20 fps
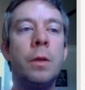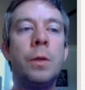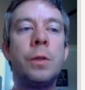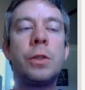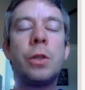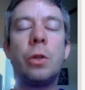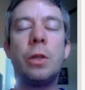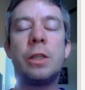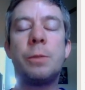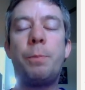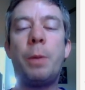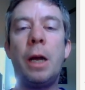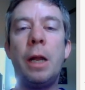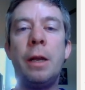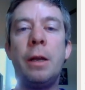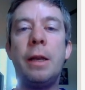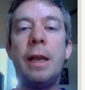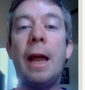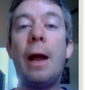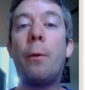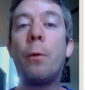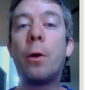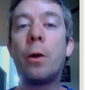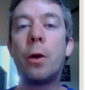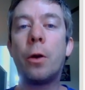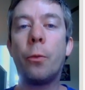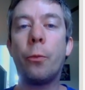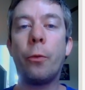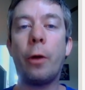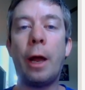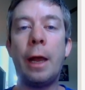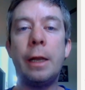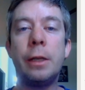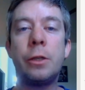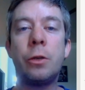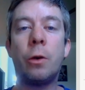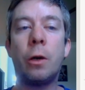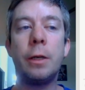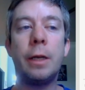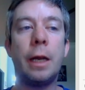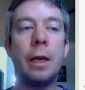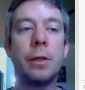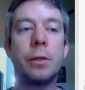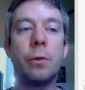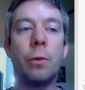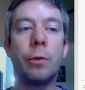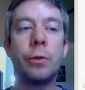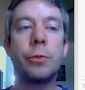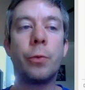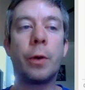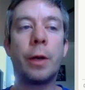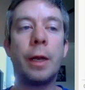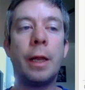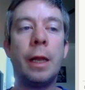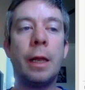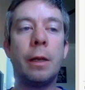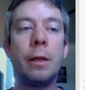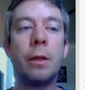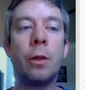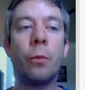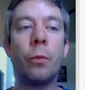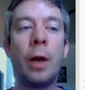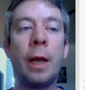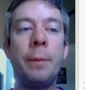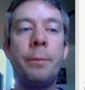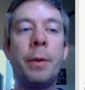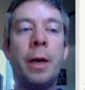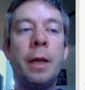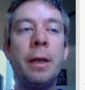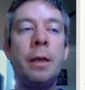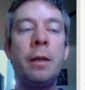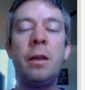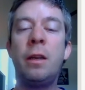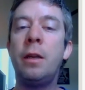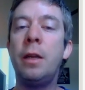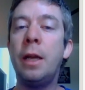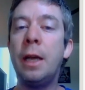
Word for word: So this button, now we're going to write to our data source. We're going to hit the right button.